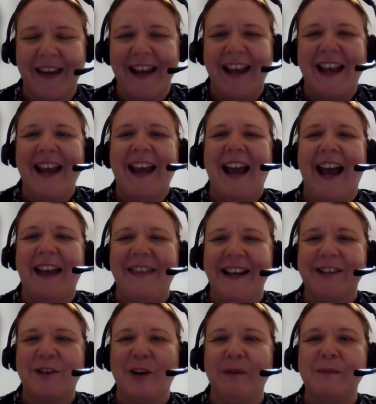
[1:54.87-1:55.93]
And this
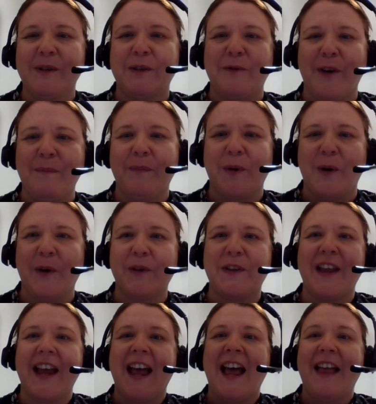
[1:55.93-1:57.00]
comes from both
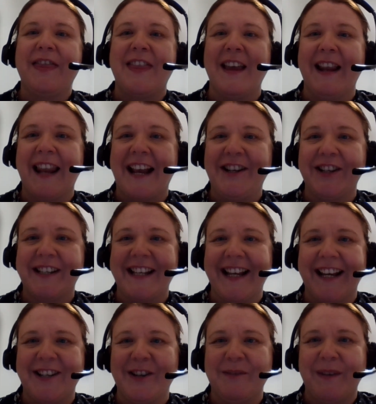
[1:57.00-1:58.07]
the legislation
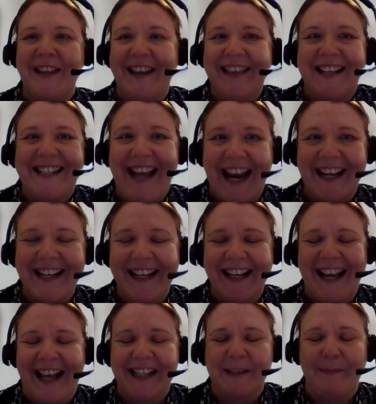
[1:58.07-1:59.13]
within the technical
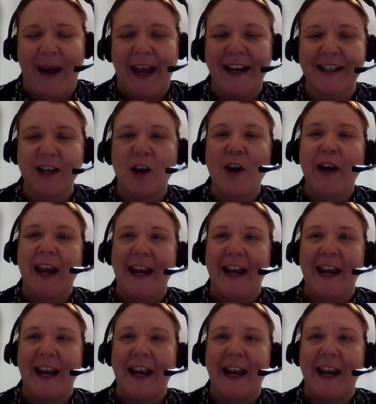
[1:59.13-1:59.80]
aspect, in some